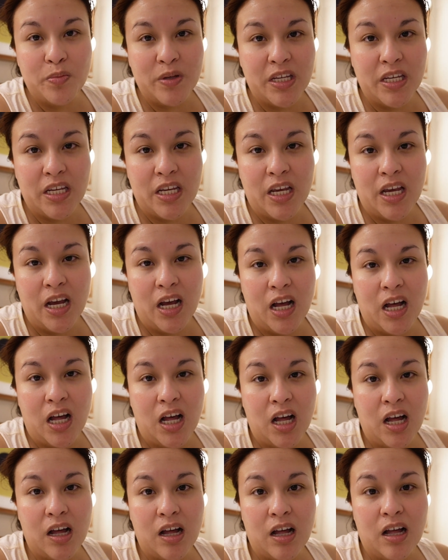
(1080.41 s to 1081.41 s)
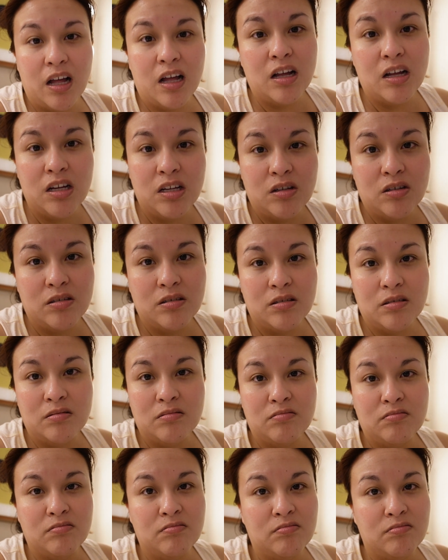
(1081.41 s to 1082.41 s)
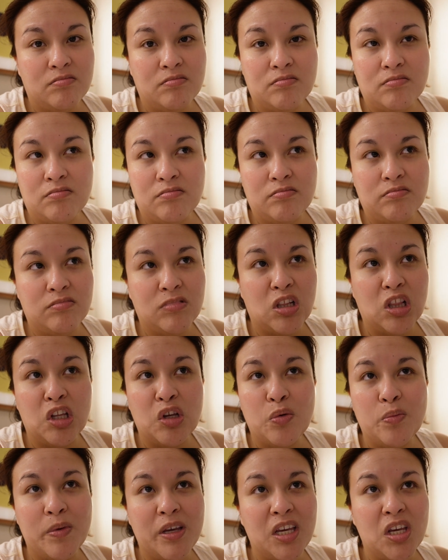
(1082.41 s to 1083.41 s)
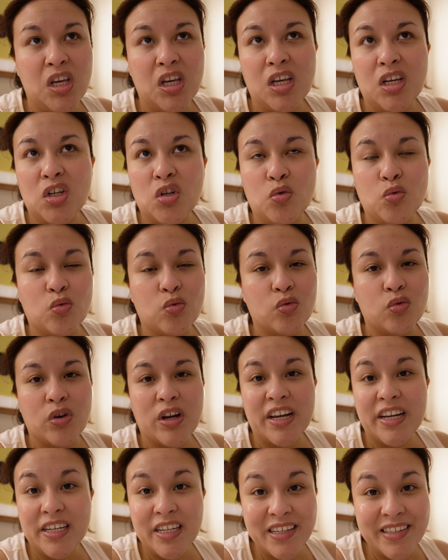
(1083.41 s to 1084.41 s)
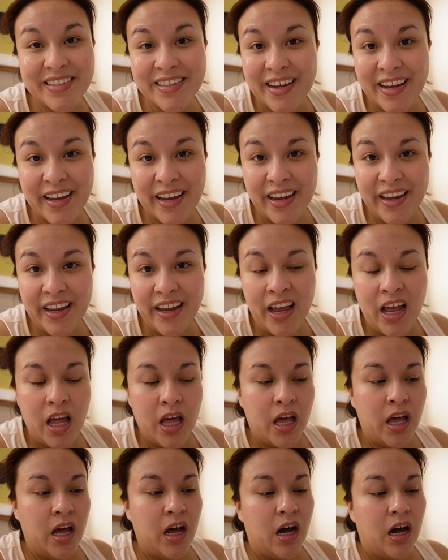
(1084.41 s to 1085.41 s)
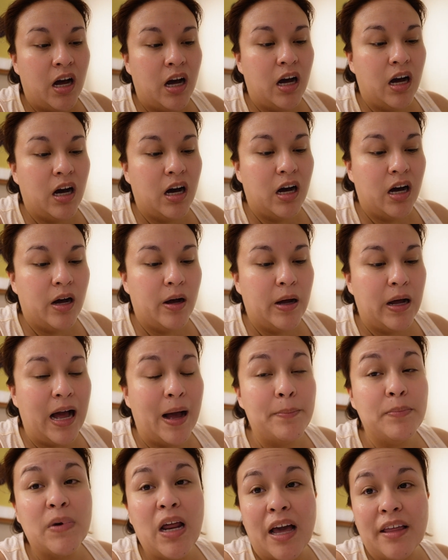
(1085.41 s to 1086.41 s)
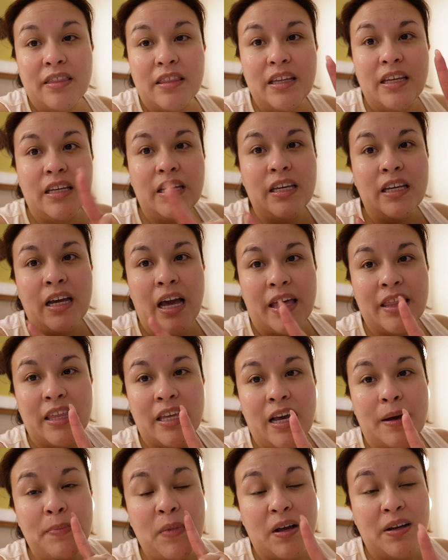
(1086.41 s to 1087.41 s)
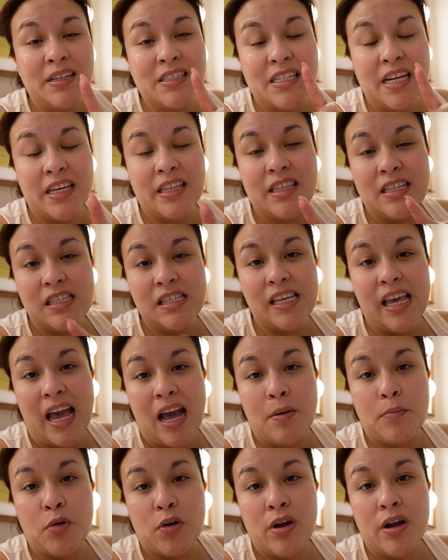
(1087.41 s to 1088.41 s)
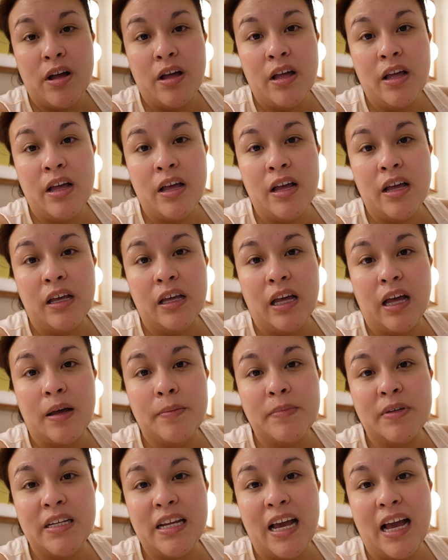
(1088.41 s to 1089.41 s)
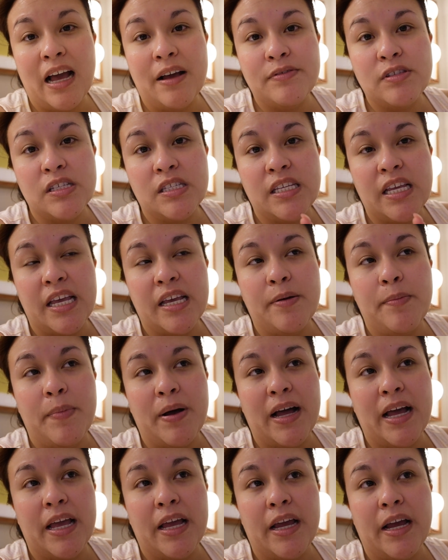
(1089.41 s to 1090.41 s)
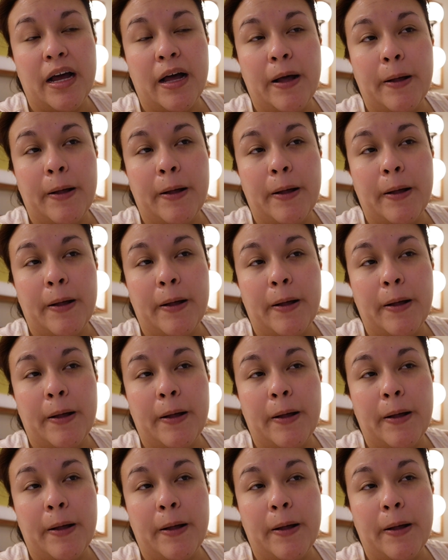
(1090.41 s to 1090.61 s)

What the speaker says: be a gloomy, rainy day. I think I'm not gonna take this camera. I'm gonna have to take my